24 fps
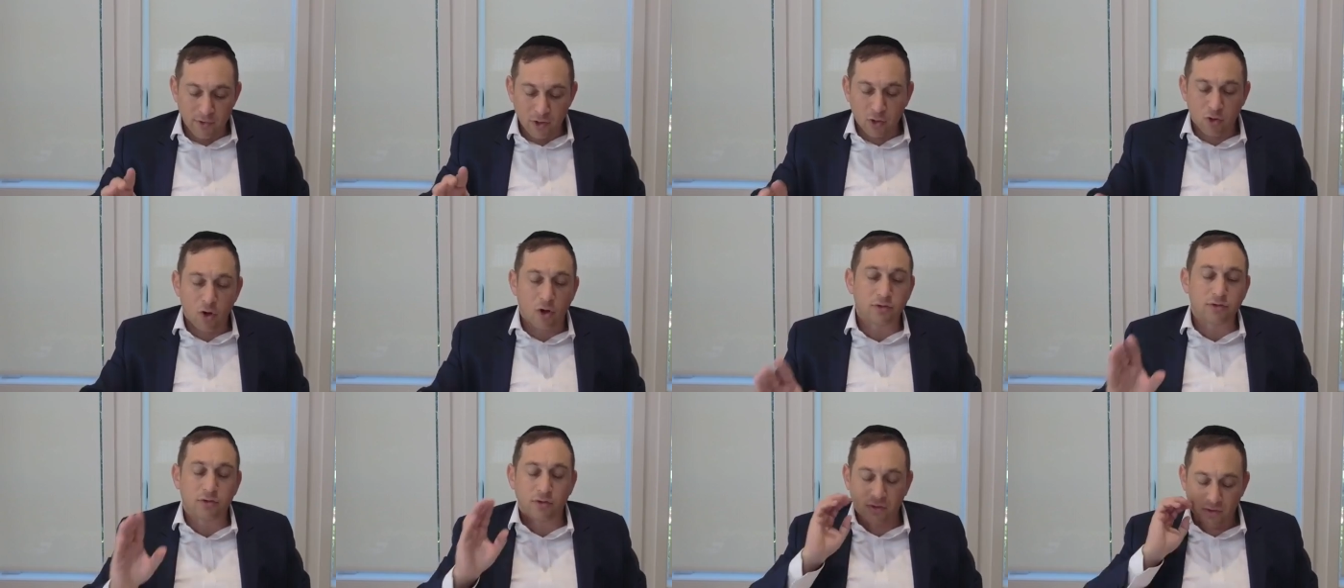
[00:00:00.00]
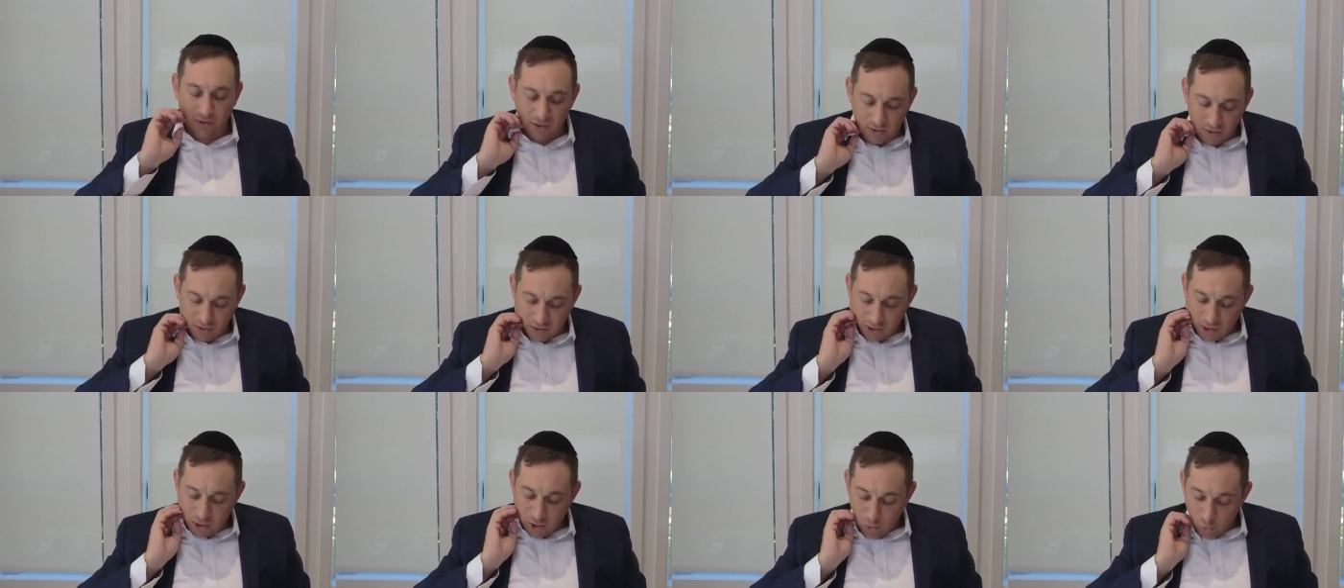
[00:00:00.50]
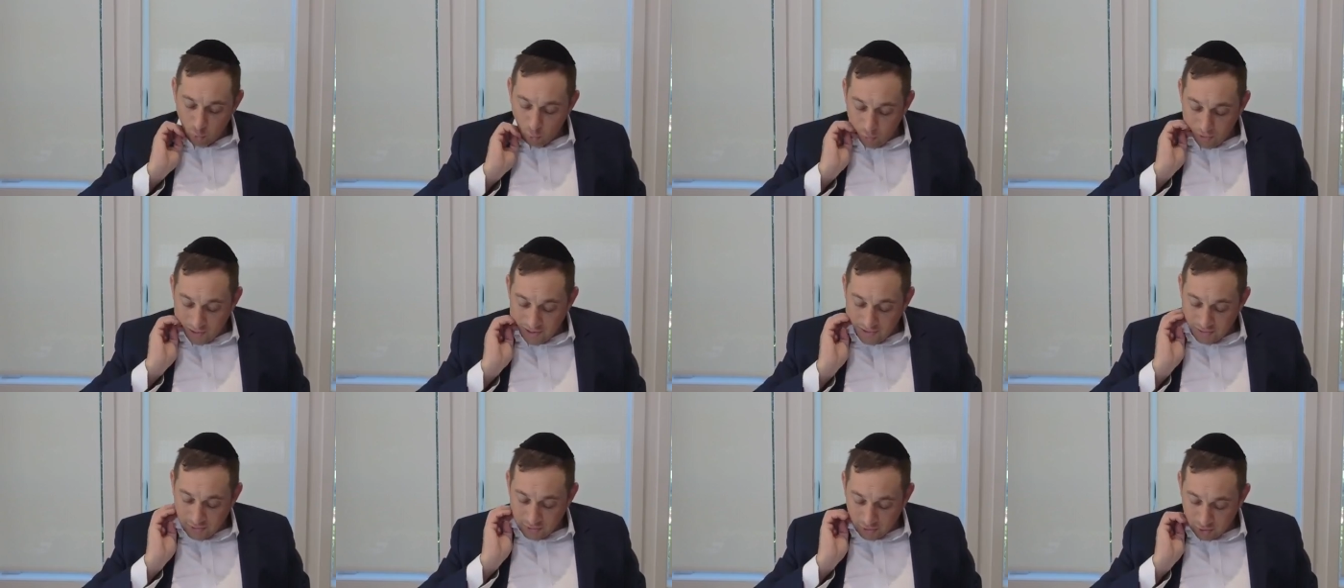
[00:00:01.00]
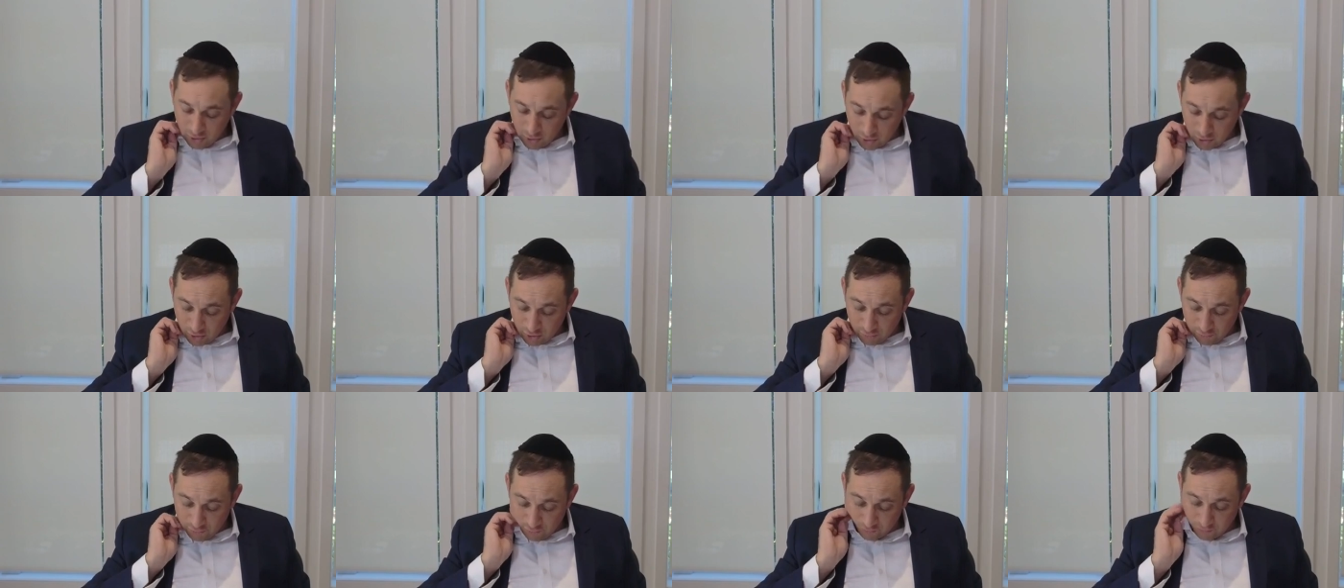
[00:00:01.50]
They called it the weight
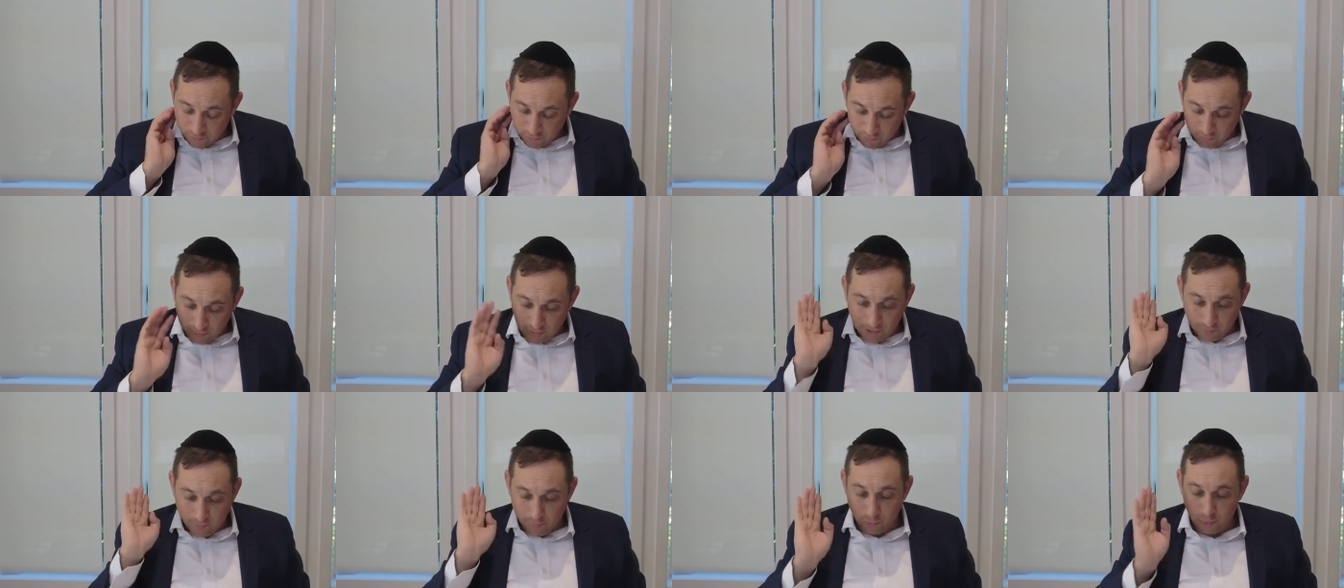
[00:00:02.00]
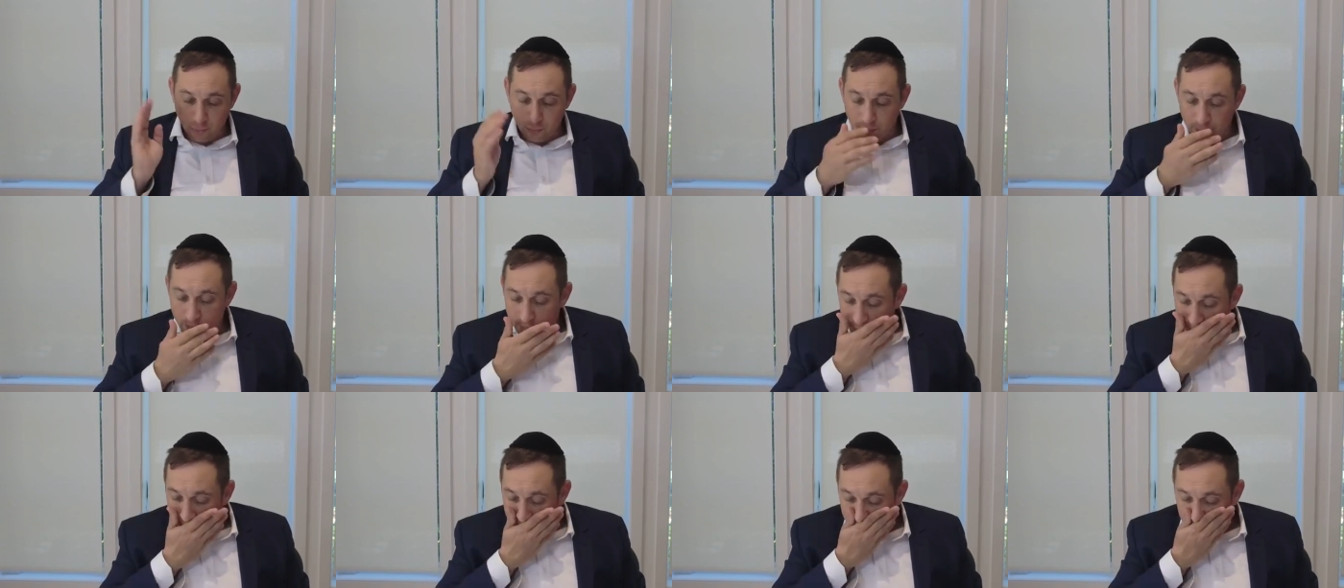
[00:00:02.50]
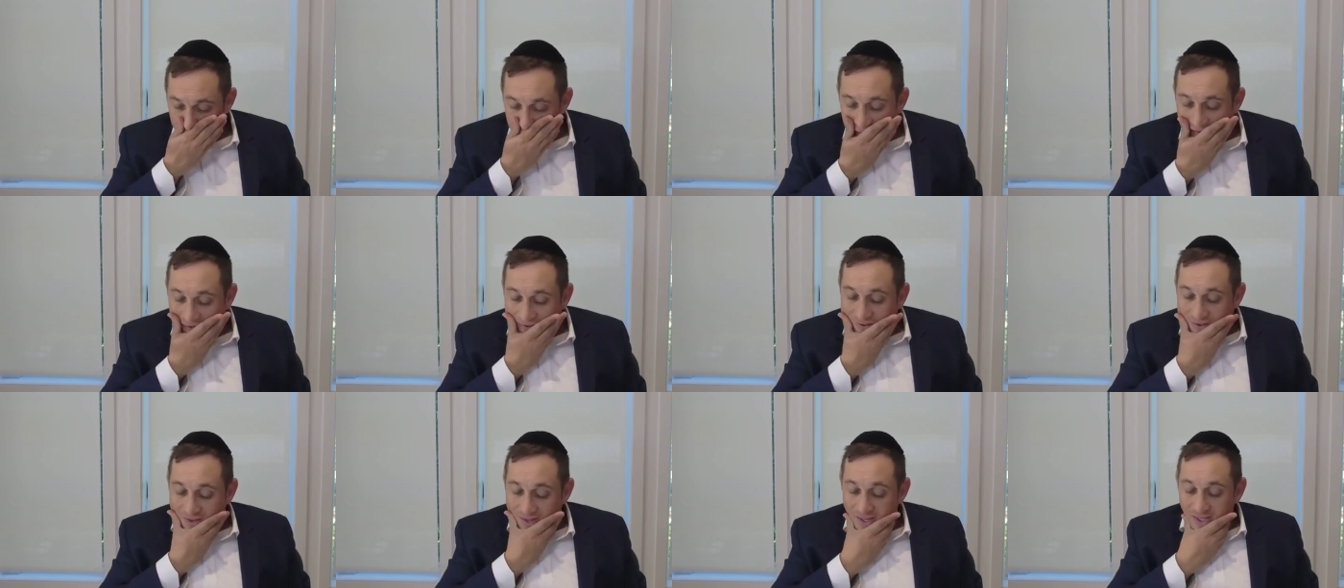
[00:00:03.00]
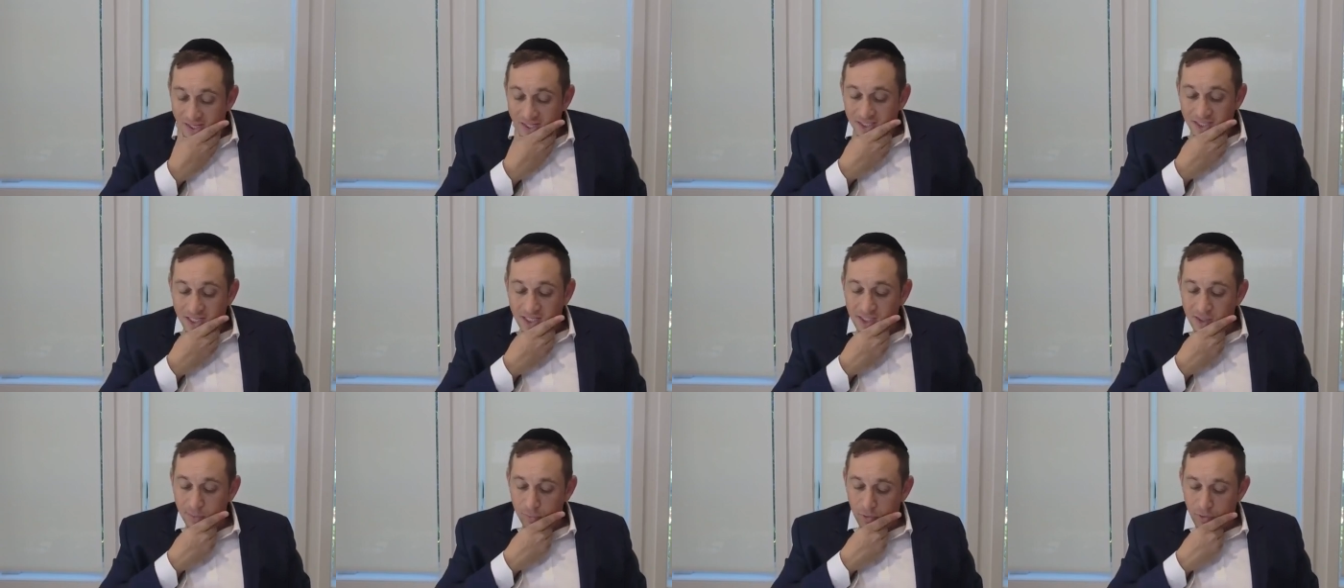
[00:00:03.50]
of papal.
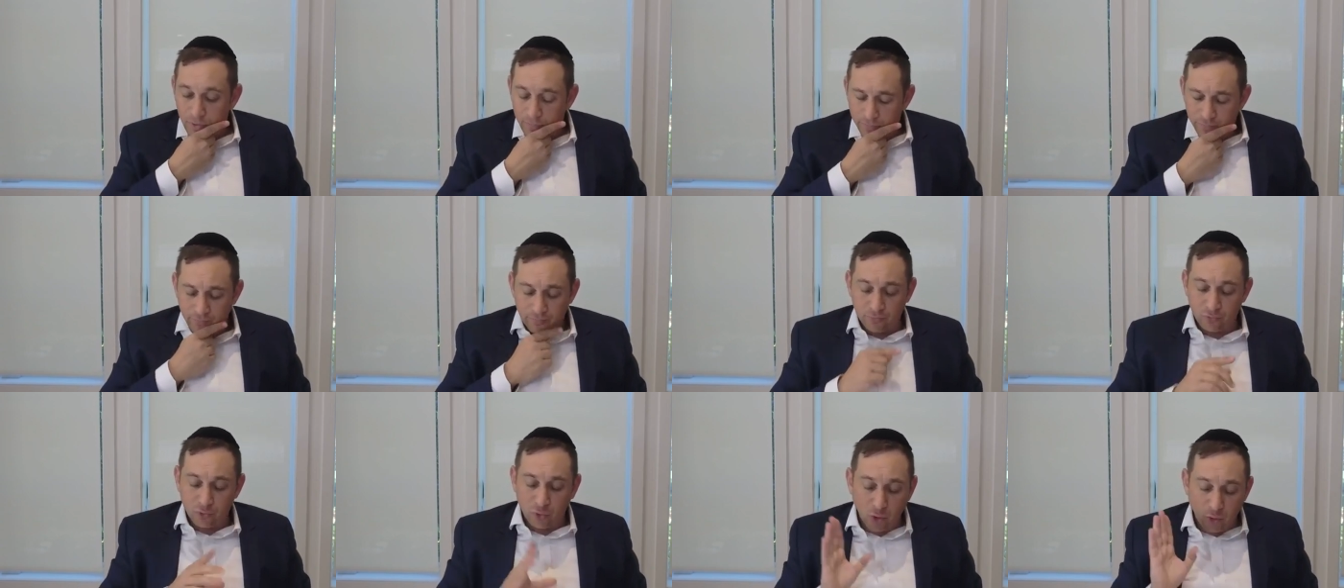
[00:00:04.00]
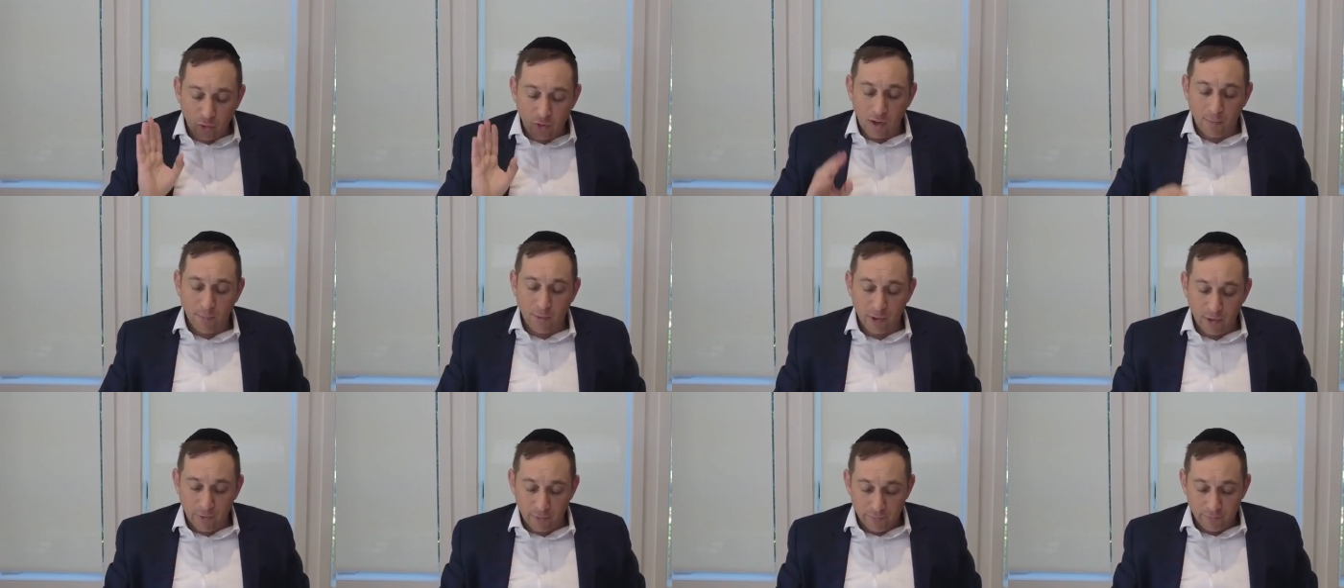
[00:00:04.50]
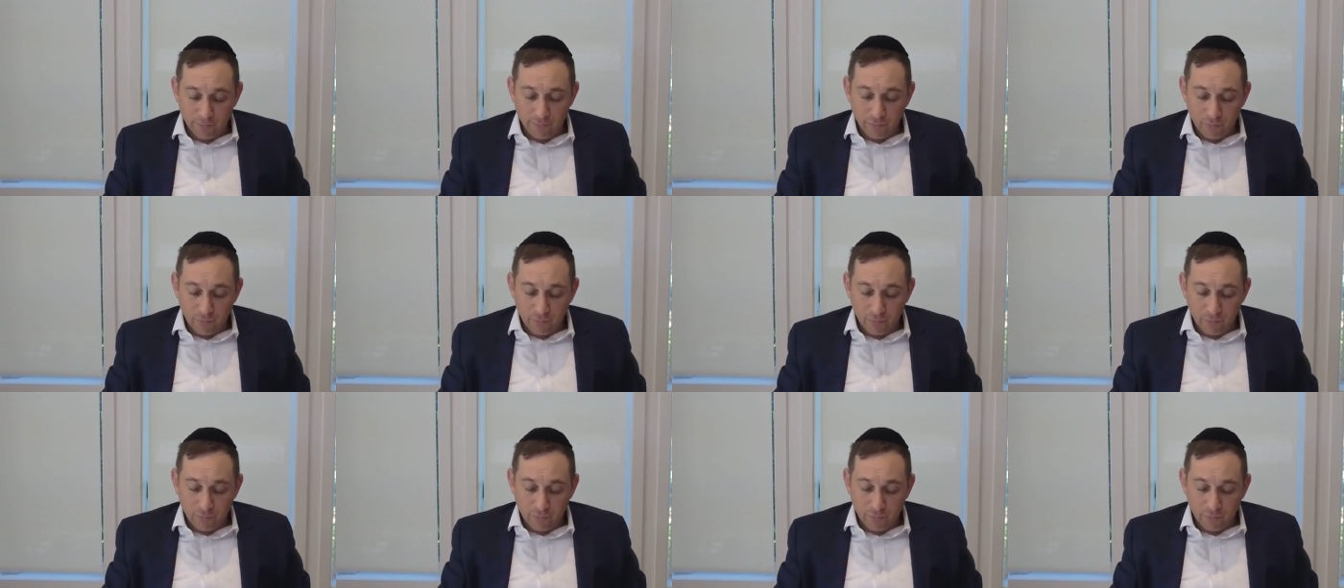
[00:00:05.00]
Something more. Tomer Rabbanon.